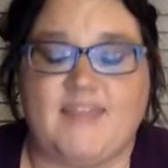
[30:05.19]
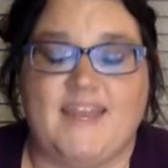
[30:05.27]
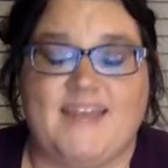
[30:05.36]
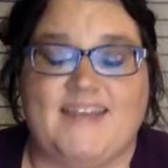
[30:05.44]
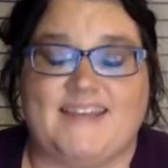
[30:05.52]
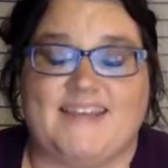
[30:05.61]

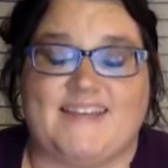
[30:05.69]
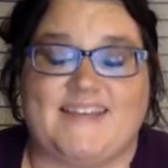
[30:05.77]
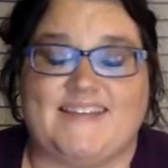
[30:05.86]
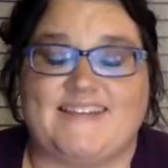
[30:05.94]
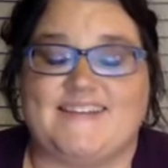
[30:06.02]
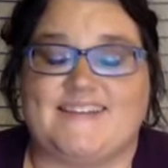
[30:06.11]
And
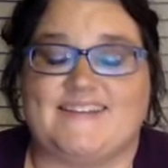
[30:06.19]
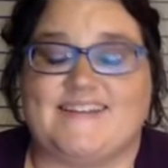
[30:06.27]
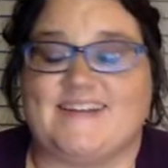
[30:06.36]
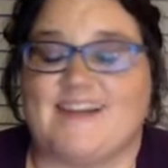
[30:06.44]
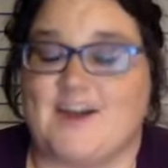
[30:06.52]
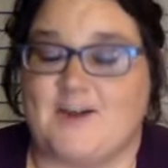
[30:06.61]
again,
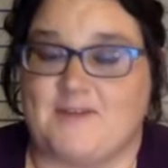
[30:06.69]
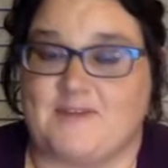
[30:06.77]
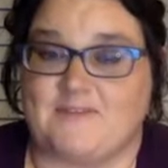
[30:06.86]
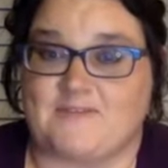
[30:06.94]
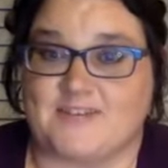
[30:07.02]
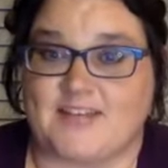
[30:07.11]
I hope
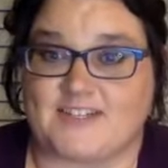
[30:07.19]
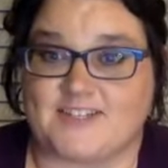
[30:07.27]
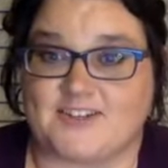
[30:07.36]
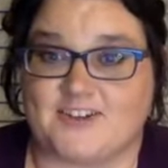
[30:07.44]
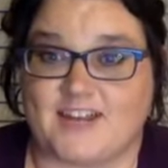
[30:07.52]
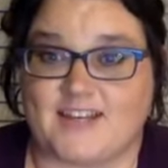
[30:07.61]
everyone has a
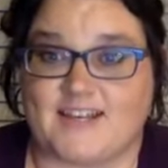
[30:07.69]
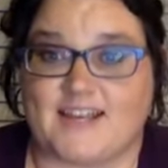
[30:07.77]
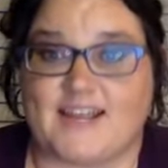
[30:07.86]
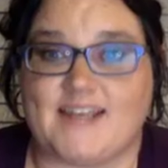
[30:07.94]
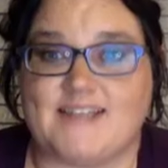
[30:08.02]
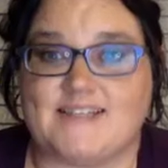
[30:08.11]
great
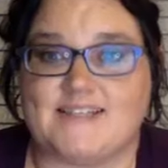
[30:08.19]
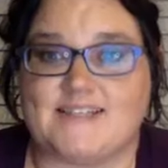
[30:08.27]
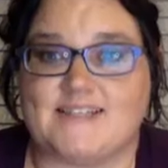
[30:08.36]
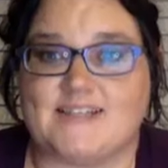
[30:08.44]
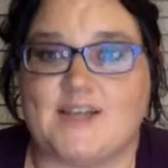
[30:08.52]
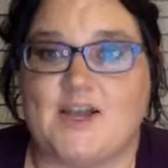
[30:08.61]
night.
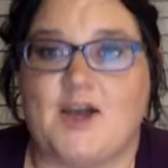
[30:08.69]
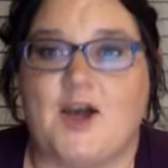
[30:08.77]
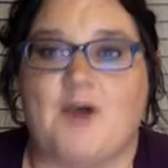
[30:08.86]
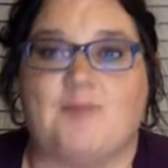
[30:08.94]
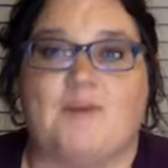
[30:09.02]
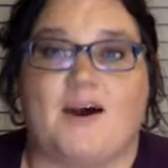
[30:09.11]

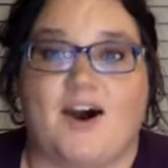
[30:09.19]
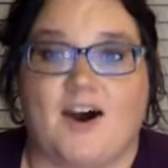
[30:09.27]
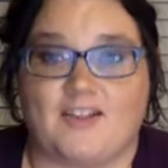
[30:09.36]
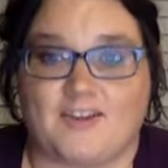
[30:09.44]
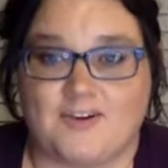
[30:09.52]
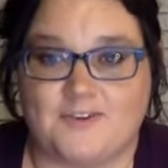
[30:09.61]

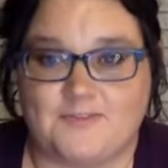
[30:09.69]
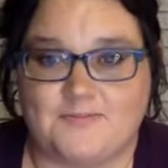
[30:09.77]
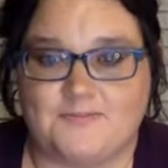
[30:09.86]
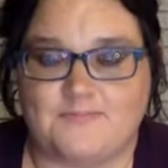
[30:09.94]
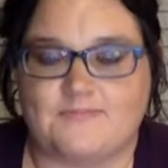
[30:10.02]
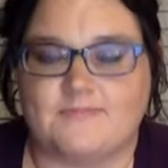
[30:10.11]
Mahalo
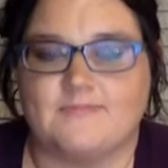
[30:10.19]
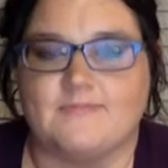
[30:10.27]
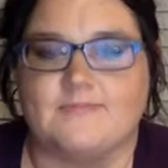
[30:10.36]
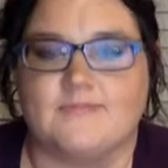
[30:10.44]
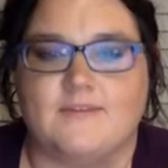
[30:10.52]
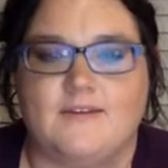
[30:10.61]

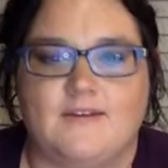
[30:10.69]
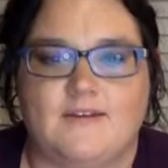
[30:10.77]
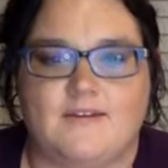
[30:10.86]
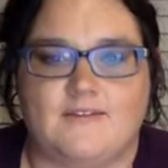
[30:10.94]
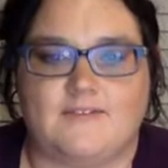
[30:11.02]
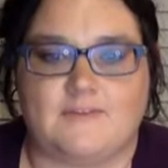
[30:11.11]

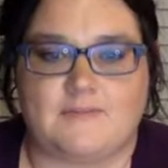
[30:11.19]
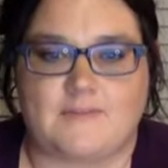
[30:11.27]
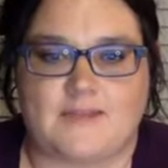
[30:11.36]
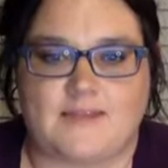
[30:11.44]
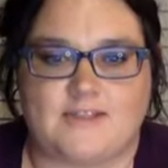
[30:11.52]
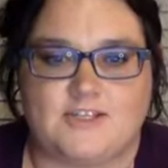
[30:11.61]
from
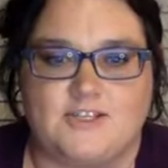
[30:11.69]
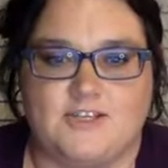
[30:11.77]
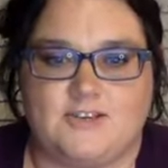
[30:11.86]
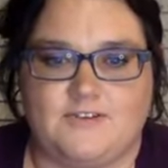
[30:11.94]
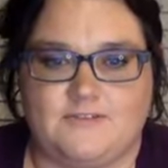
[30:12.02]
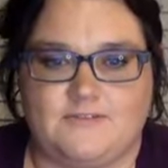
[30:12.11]
me to
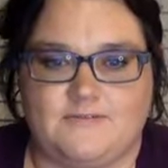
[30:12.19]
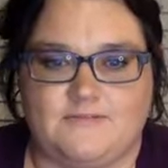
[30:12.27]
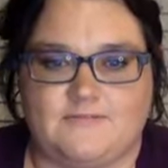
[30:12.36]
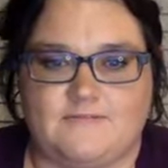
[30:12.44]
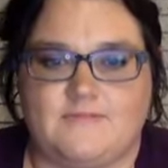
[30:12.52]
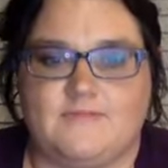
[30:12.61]
you
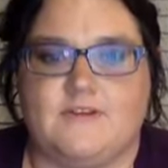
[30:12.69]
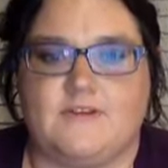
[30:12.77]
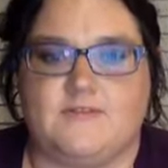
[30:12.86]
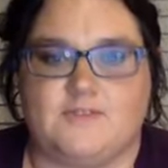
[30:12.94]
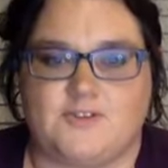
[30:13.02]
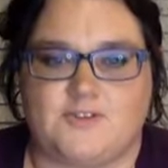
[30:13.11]

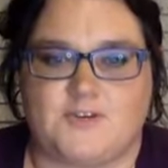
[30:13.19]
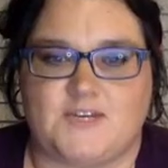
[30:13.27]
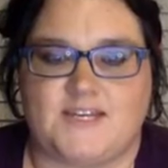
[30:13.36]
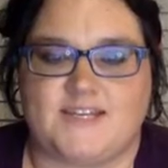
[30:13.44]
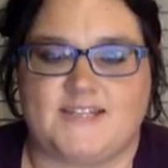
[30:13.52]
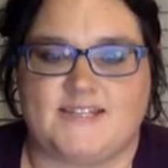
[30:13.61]
for joining
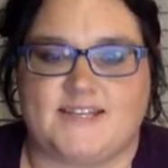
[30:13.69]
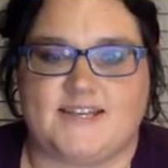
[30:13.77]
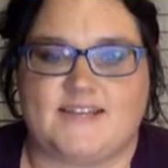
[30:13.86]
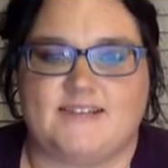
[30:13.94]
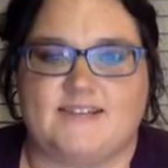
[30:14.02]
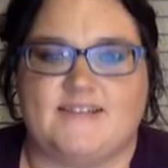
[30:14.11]
in
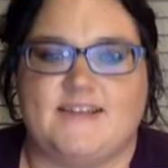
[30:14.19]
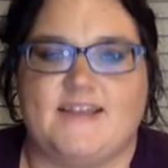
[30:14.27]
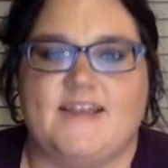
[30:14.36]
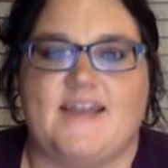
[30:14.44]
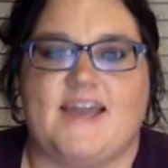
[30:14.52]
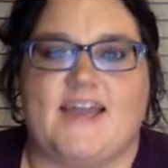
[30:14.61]
tonight.
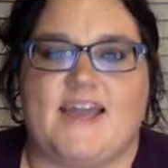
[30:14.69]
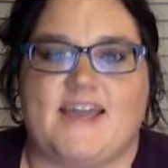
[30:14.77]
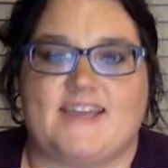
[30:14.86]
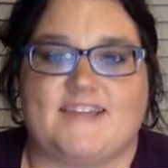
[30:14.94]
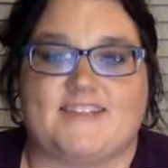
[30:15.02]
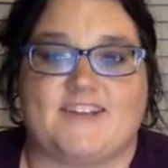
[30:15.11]

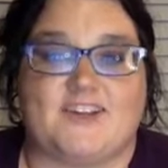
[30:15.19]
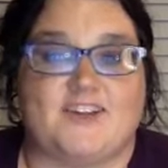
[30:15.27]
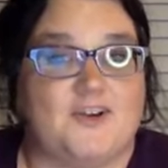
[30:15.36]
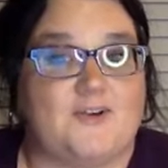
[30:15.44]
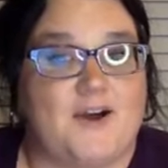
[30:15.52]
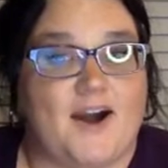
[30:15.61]
and
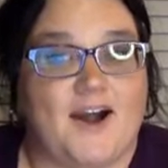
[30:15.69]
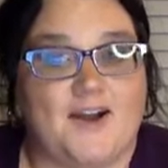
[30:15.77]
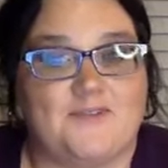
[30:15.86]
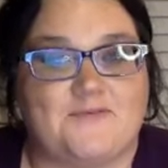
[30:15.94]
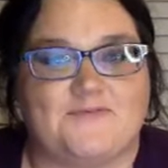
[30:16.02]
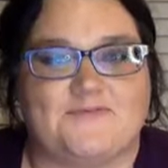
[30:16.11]
aloha.
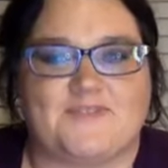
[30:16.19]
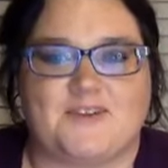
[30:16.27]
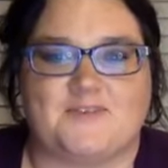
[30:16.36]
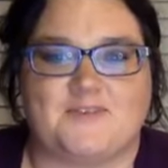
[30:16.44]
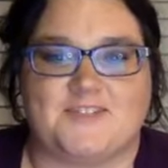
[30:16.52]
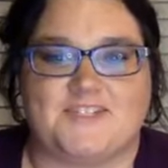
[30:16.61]

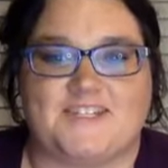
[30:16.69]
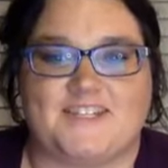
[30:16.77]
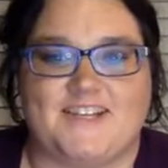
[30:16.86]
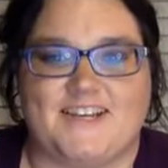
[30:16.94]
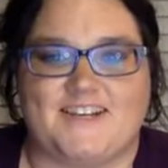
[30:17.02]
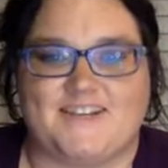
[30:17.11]
We'll see you
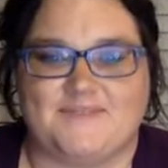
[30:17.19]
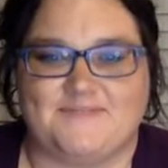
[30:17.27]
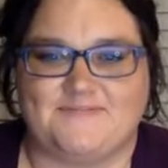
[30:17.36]
later.